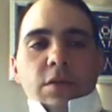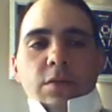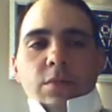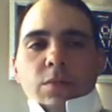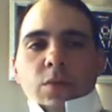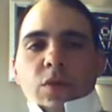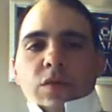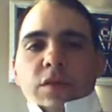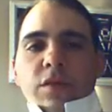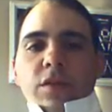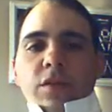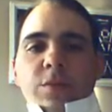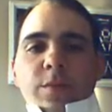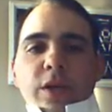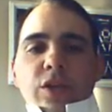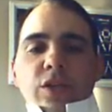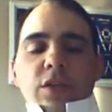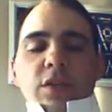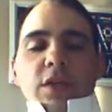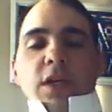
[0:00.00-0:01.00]
mostly to
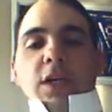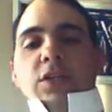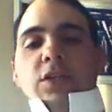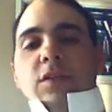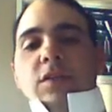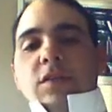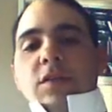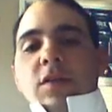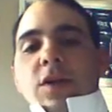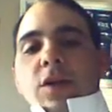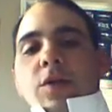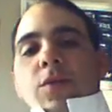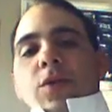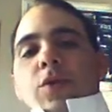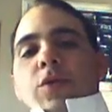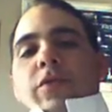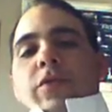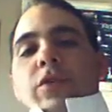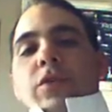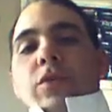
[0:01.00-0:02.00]
special occasions because I don't want to
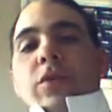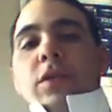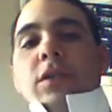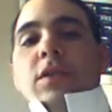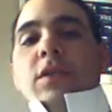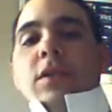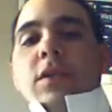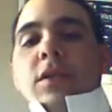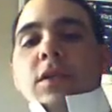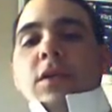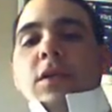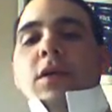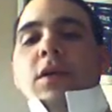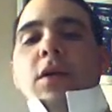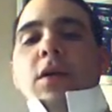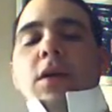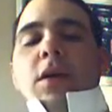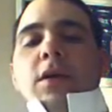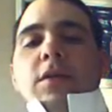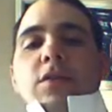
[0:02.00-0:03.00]
overdo it.
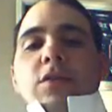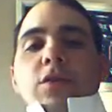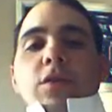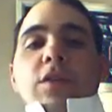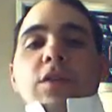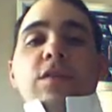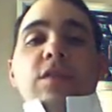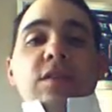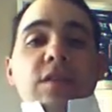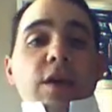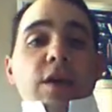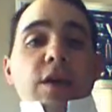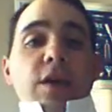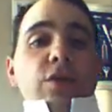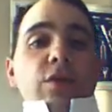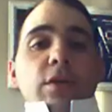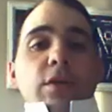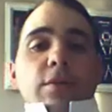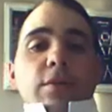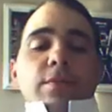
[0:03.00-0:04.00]
So this is how you do
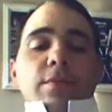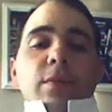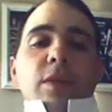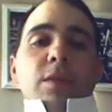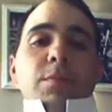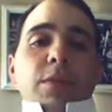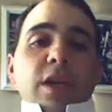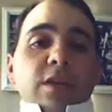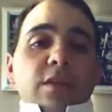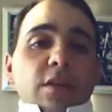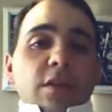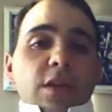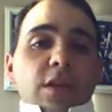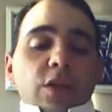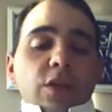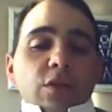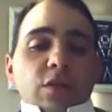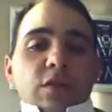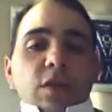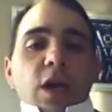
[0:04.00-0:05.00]
it. Basically,
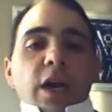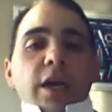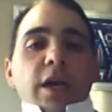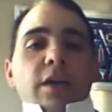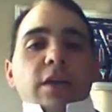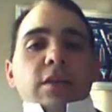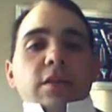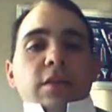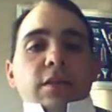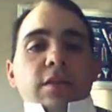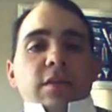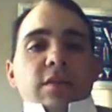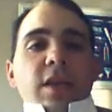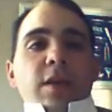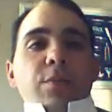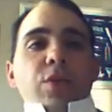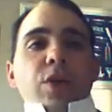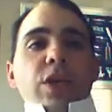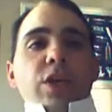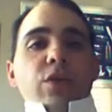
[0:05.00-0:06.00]
you tie it in the same
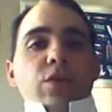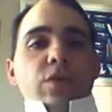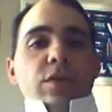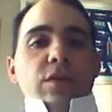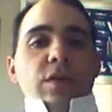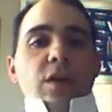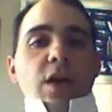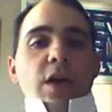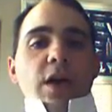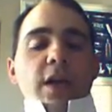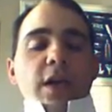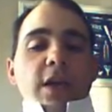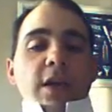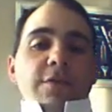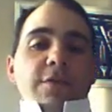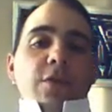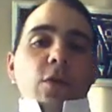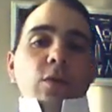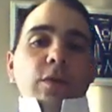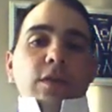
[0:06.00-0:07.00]
way you would tie a
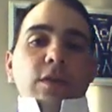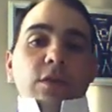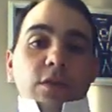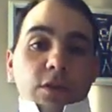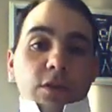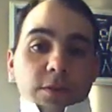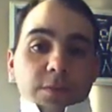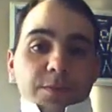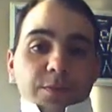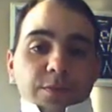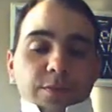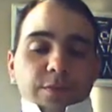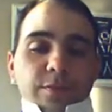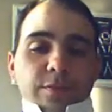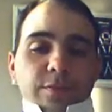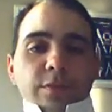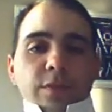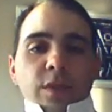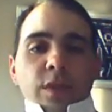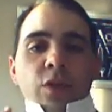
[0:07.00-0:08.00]
full Windsor.
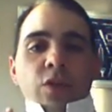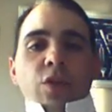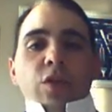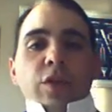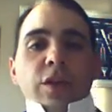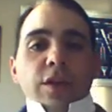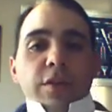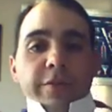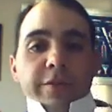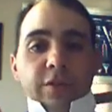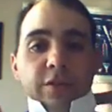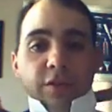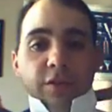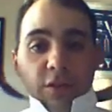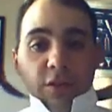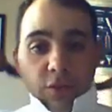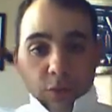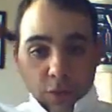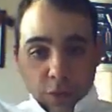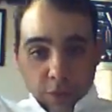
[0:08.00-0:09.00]
The only difference
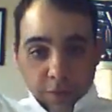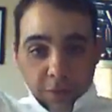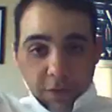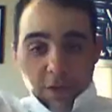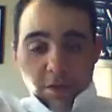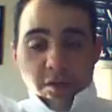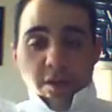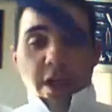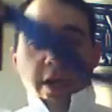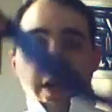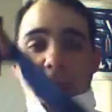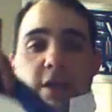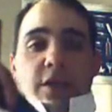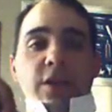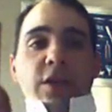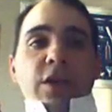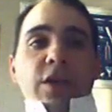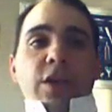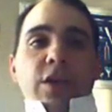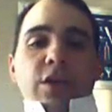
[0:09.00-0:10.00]
is when you first tie it,
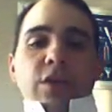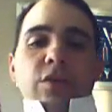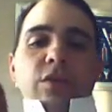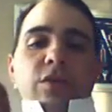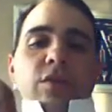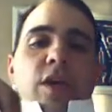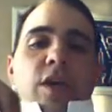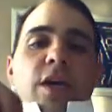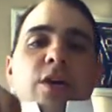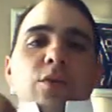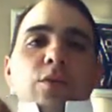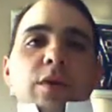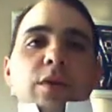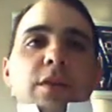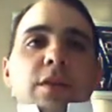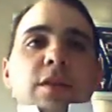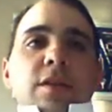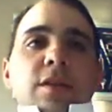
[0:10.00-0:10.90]
you tie it with the